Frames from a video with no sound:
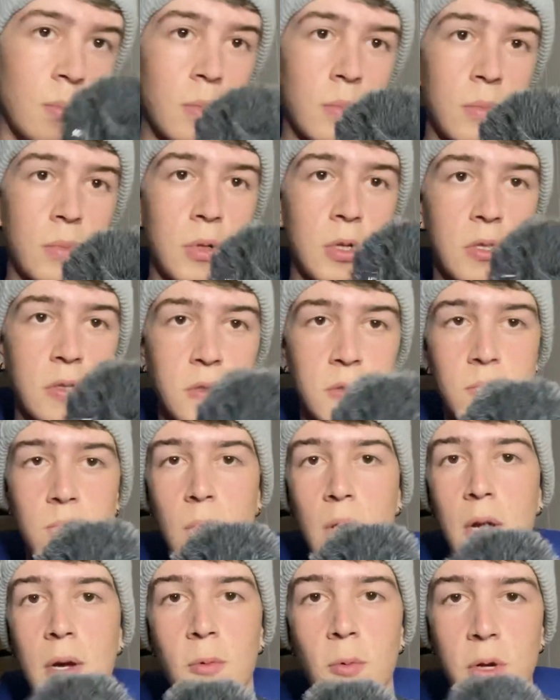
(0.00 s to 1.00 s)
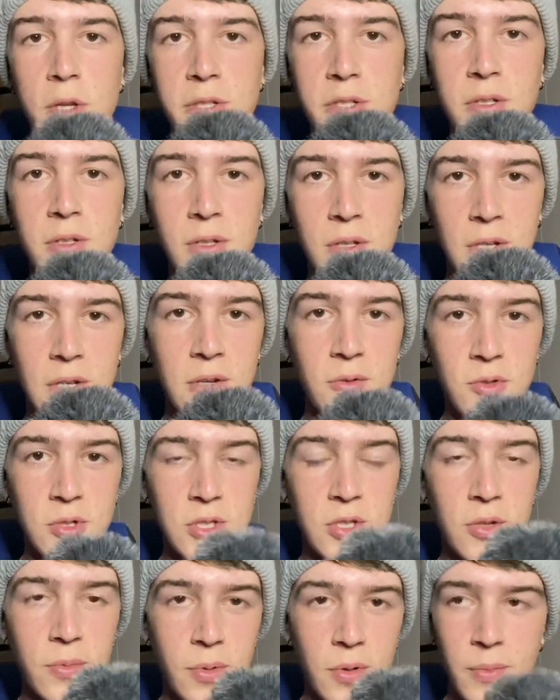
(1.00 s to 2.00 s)
because I wasn't, and it was
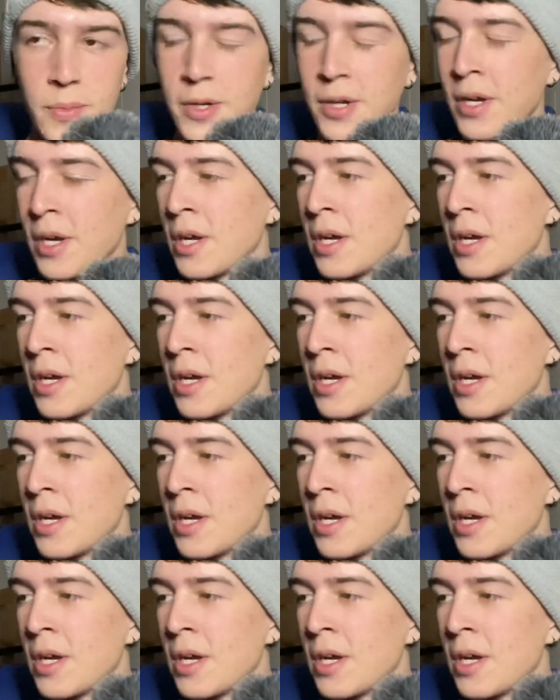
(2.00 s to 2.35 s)
stupid of me.